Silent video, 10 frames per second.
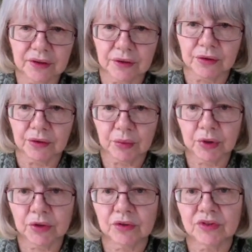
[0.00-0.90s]
the group
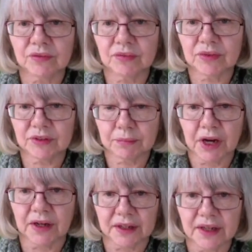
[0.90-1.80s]
who
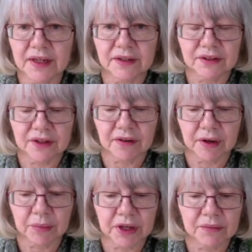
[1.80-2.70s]
pioneered
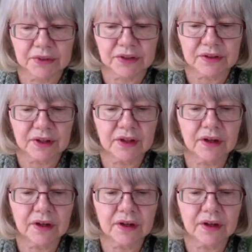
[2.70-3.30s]
direct payments,